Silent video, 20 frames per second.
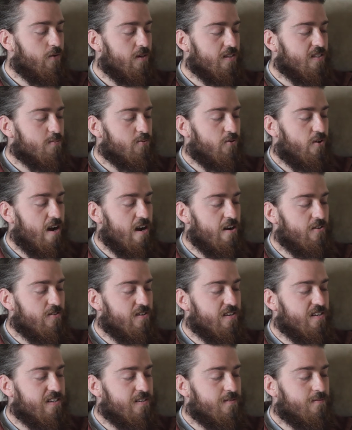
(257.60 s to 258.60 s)
we went to
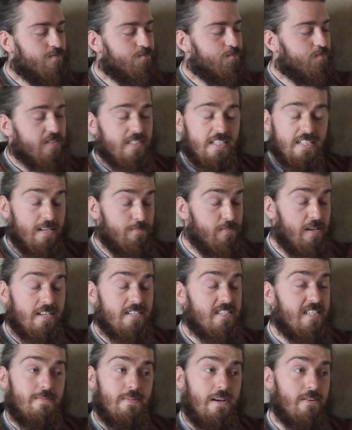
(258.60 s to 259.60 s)
Priory, and that by
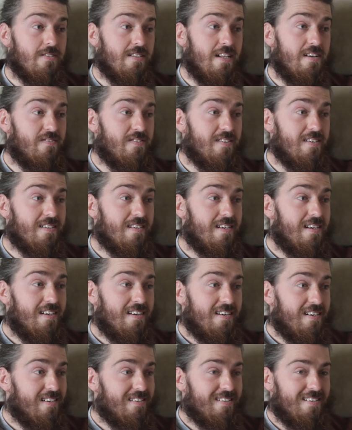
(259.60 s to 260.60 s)
this time I was levered,
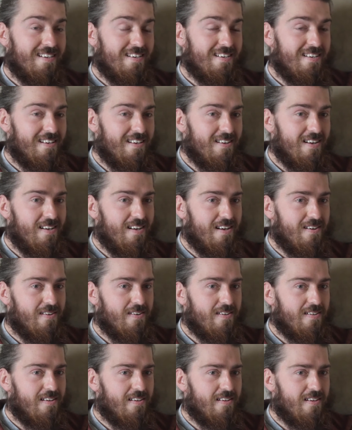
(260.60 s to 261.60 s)
and
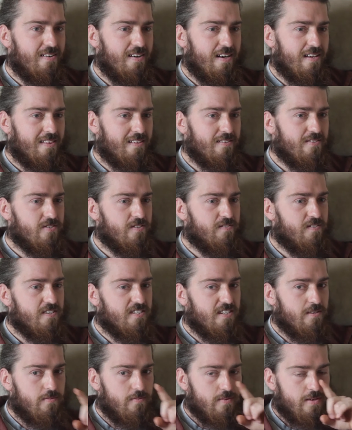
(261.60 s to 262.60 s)
I think it was the
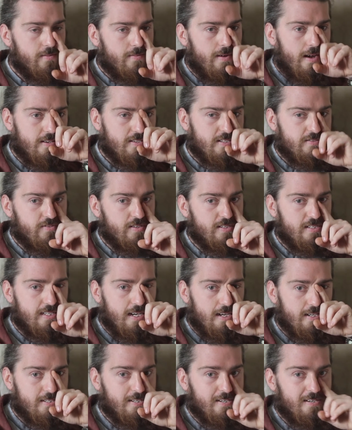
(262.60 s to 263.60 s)
first time me and Matt really
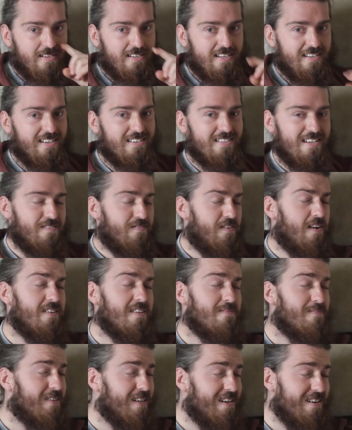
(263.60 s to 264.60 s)
started talking, because I
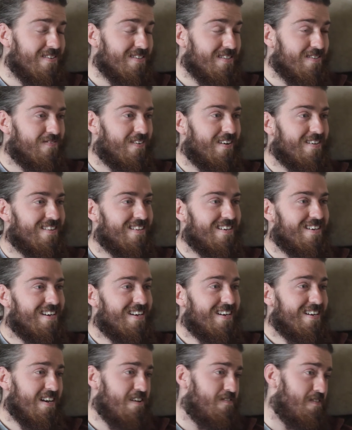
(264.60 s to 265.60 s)
found him hilarious, the fact that
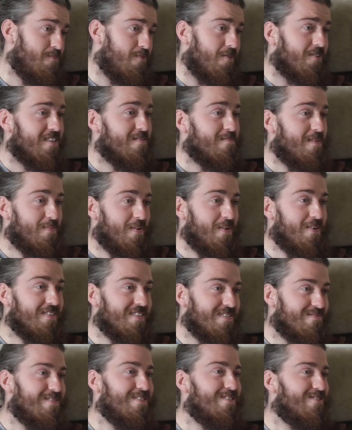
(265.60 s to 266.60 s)
if he prodded him or
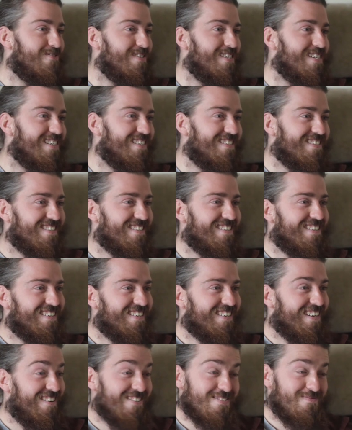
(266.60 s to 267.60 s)
poked him, he squeaked.
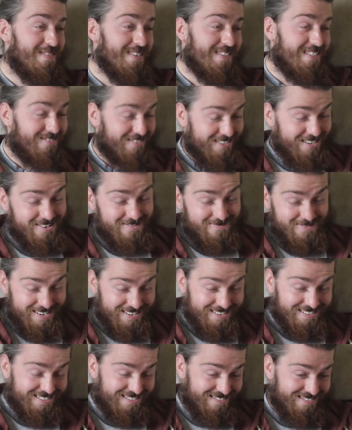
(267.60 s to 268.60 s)
I was pissed. I was like, oh my
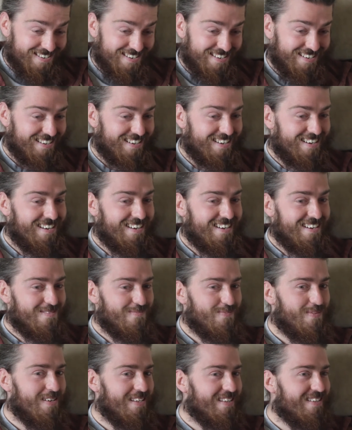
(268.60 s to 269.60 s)
god, it's great.
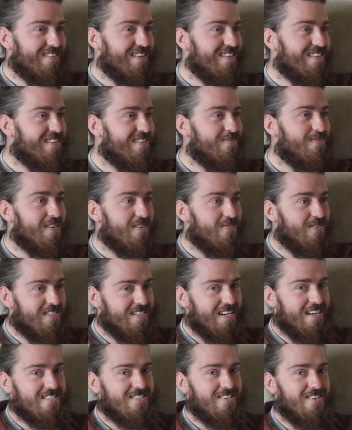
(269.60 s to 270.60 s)
But we
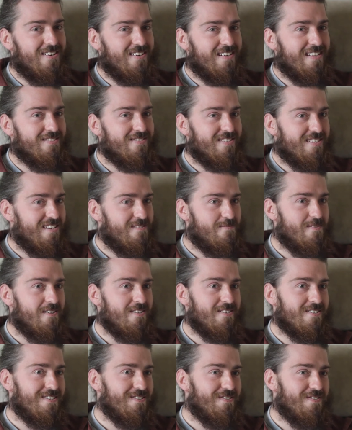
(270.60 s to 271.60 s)
started talking, he was telling me
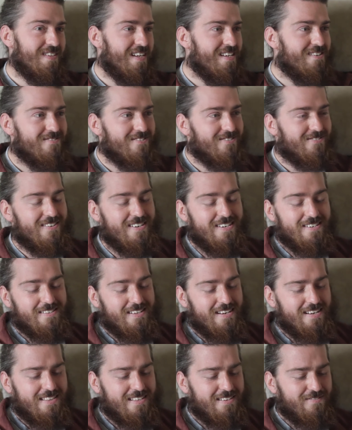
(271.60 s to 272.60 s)
all this stuff, and that it was great.
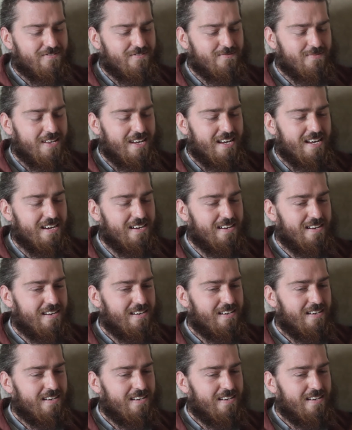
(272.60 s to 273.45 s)
And I think from there,